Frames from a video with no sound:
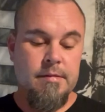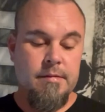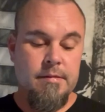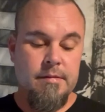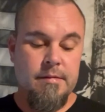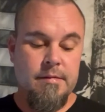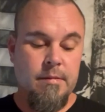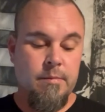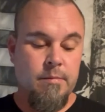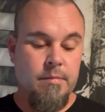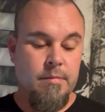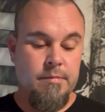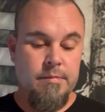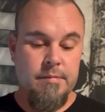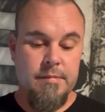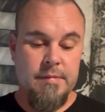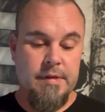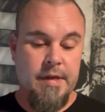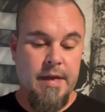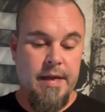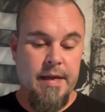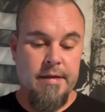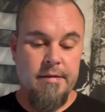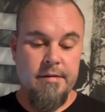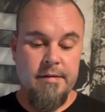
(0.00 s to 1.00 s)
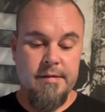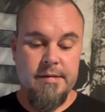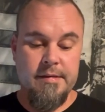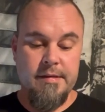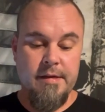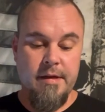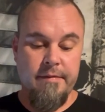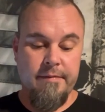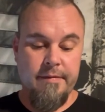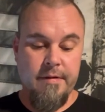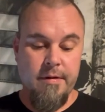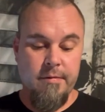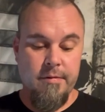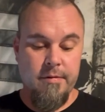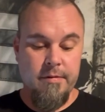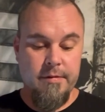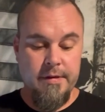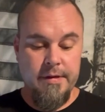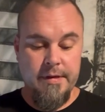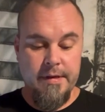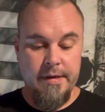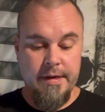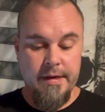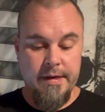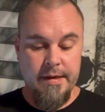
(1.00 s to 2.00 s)
Some scandalous stuff going on
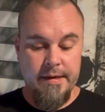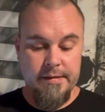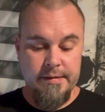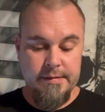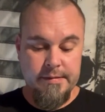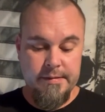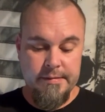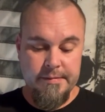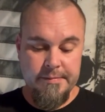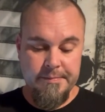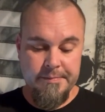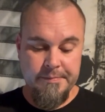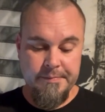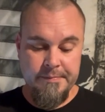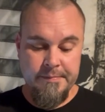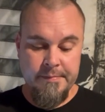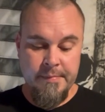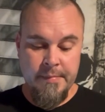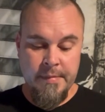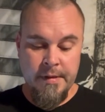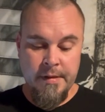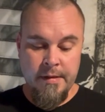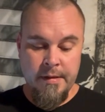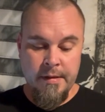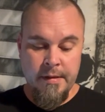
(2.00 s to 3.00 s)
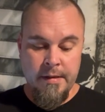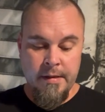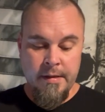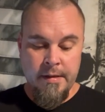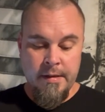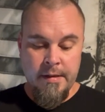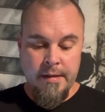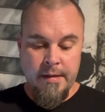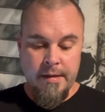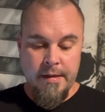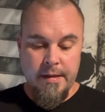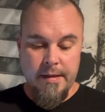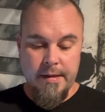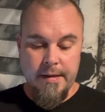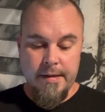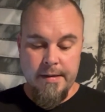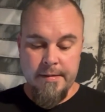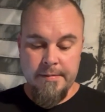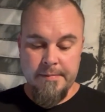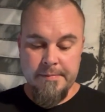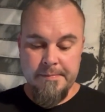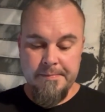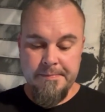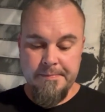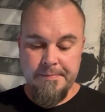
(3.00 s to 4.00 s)
here, guys.
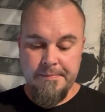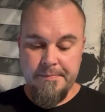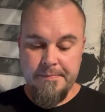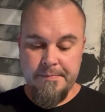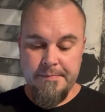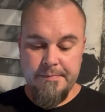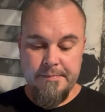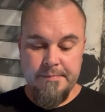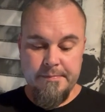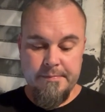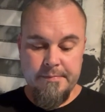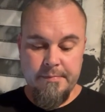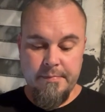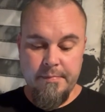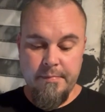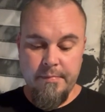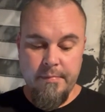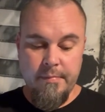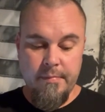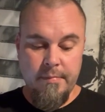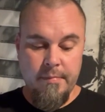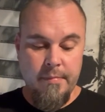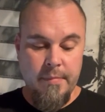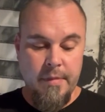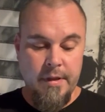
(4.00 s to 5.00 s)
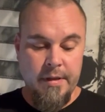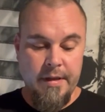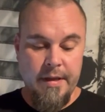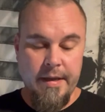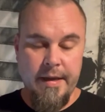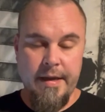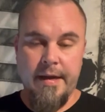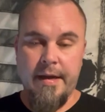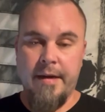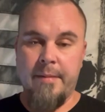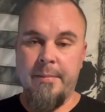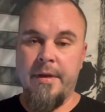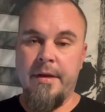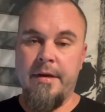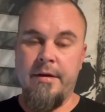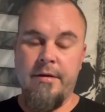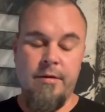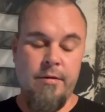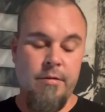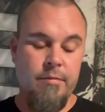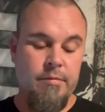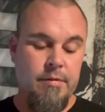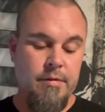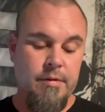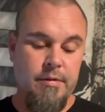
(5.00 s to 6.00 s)
But yeah, I mean,
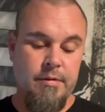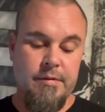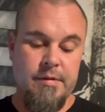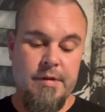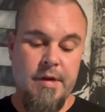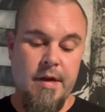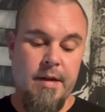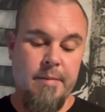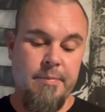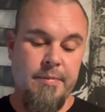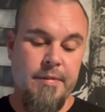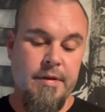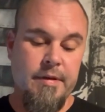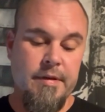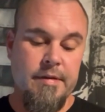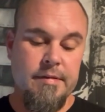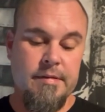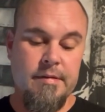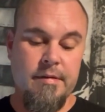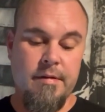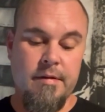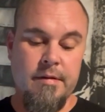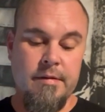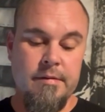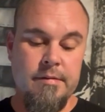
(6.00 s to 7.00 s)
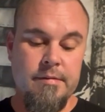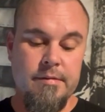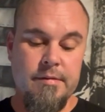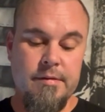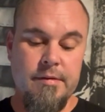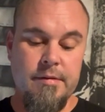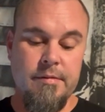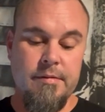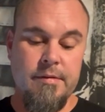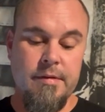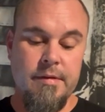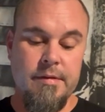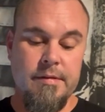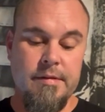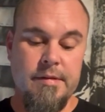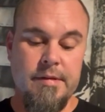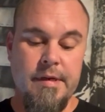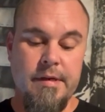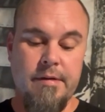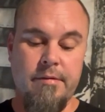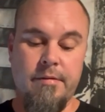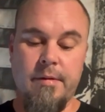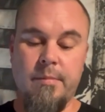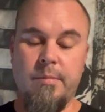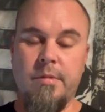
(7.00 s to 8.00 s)
you top this on to the
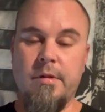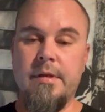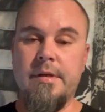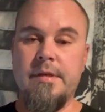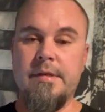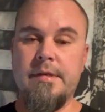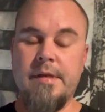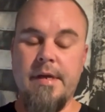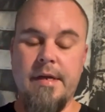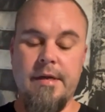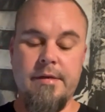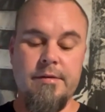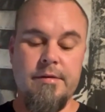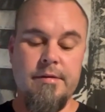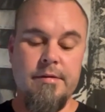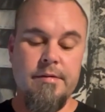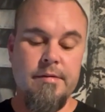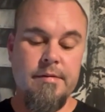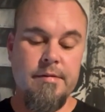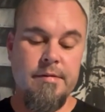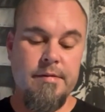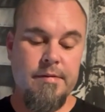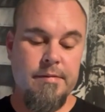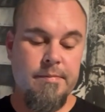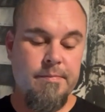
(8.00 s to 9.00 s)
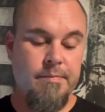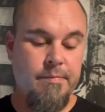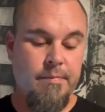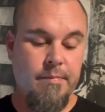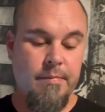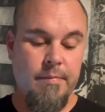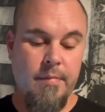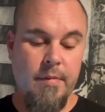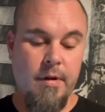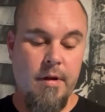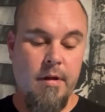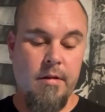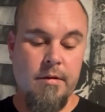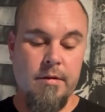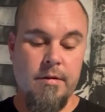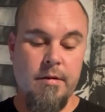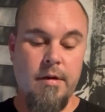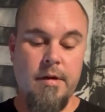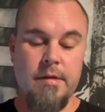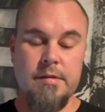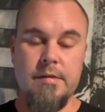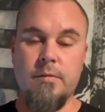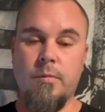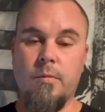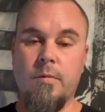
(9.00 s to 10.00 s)
secret police stations all
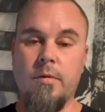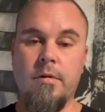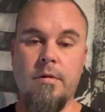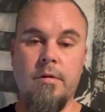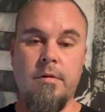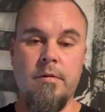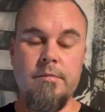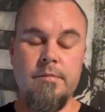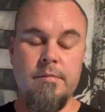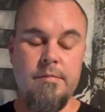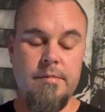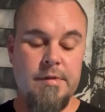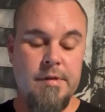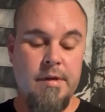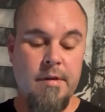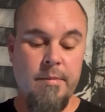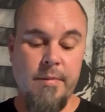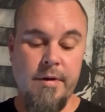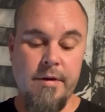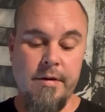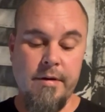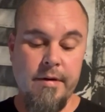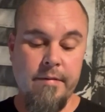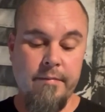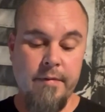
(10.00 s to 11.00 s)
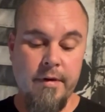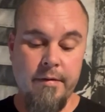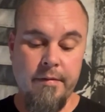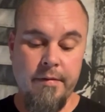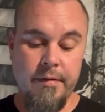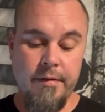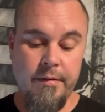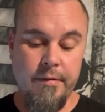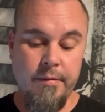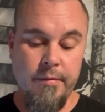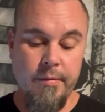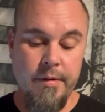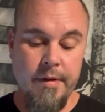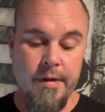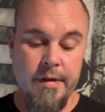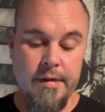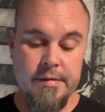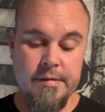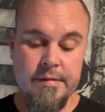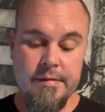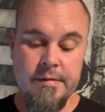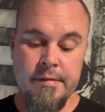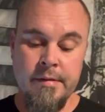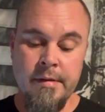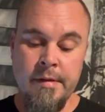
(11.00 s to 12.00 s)
across the world, some here even in the
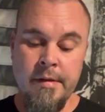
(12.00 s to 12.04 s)
U.S.